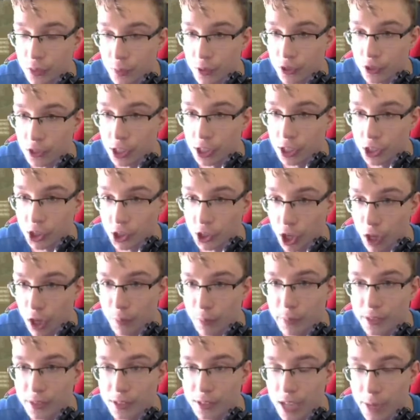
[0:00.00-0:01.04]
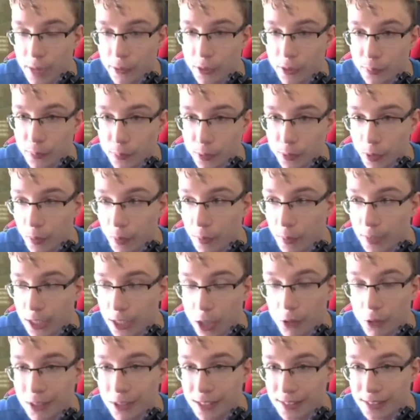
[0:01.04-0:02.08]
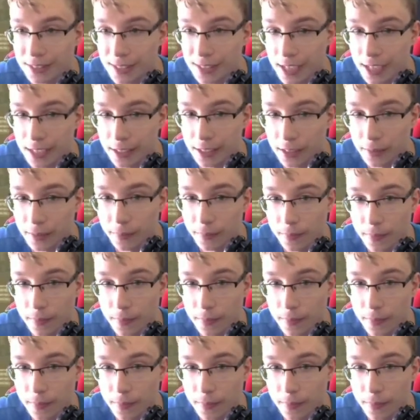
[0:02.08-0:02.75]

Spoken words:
mostly shops, I would probably go insane.